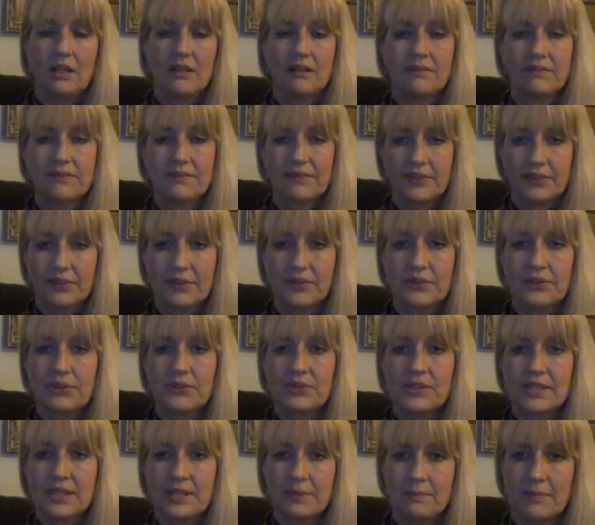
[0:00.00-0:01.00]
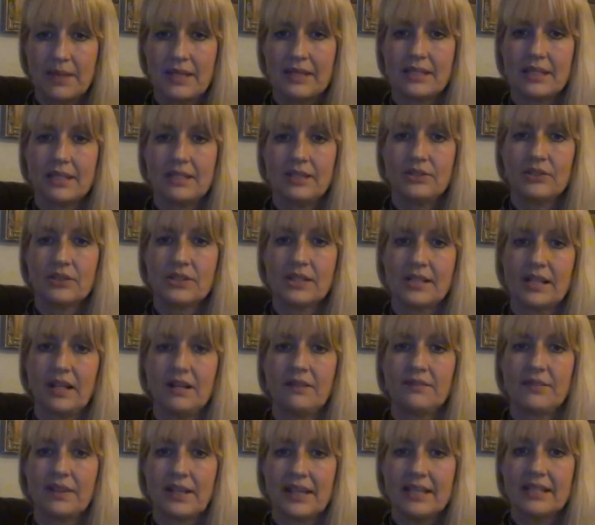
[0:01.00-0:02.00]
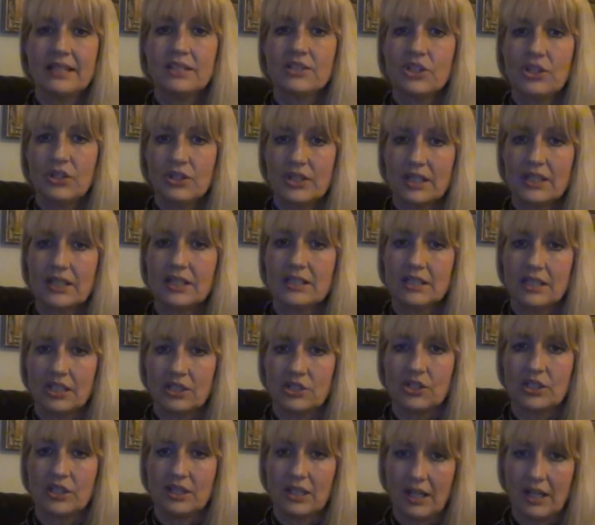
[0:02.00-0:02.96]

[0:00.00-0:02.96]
further cementing yourself into the condition